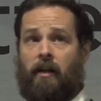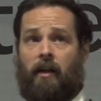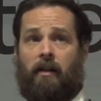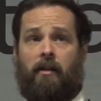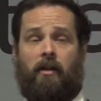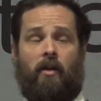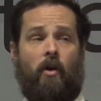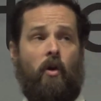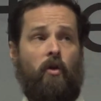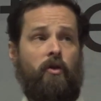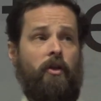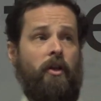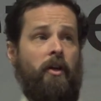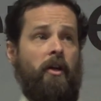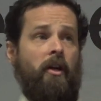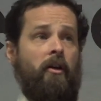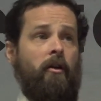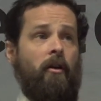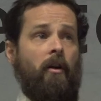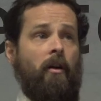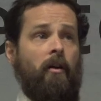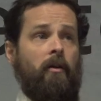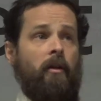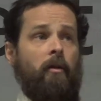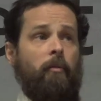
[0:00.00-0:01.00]
I talked
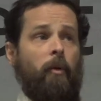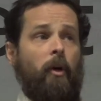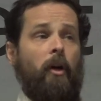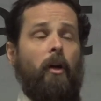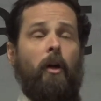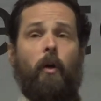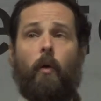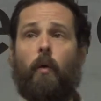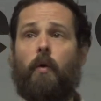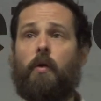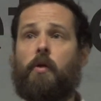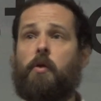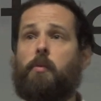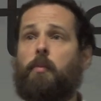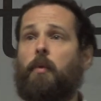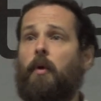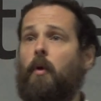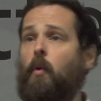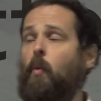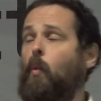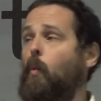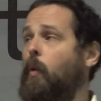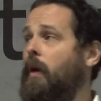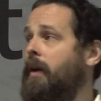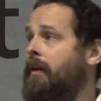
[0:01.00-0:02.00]
earlier on about Lewis,
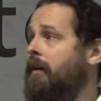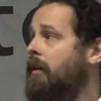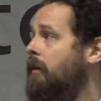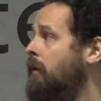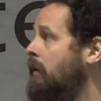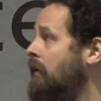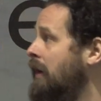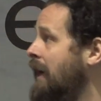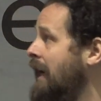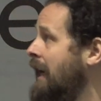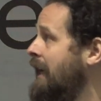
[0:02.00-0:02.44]
but we're